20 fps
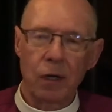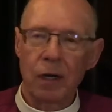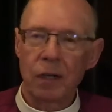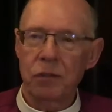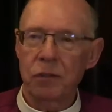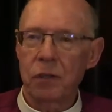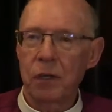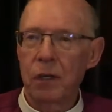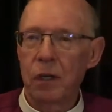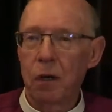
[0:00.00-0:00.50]

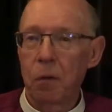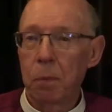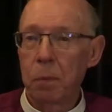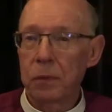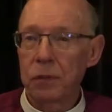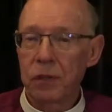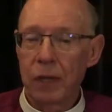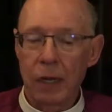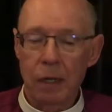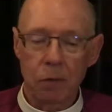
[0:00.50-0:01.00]
has to help
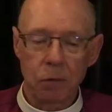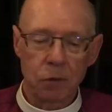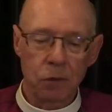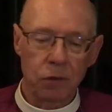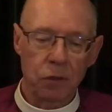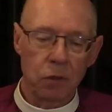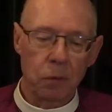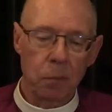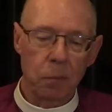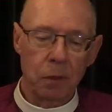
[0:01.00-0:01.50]
us out
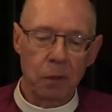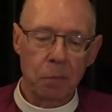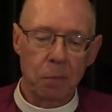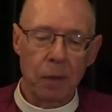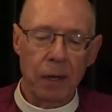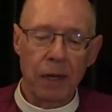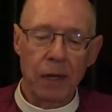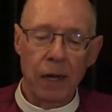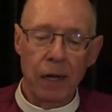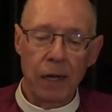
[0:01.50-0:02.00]
just a bit
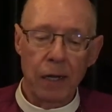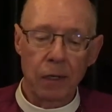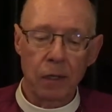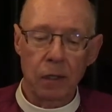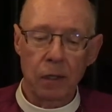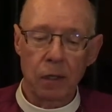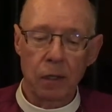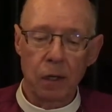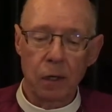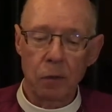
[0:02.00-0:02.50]
by
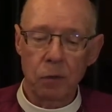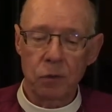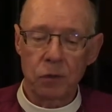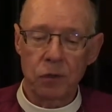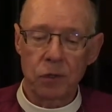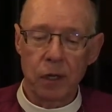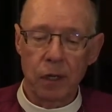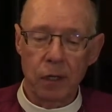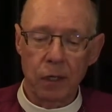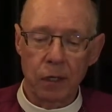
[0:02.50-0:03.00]
adding a note
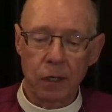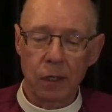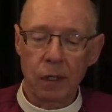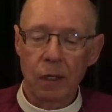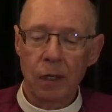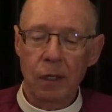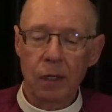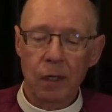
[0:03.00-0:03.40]
saying,